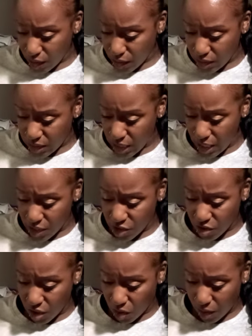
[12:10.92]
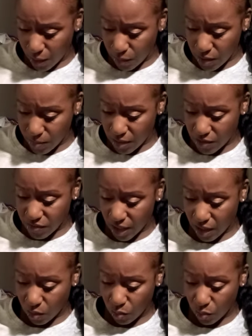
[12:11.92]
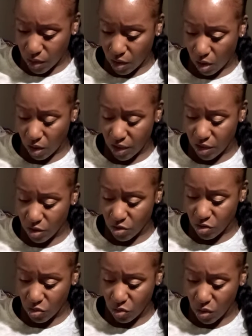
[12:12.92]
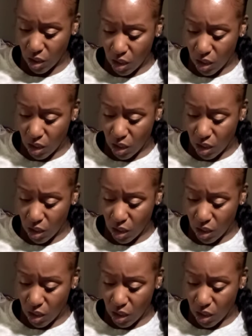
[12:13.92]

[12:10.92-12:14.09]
yeah, you know, I really believe that we are here to,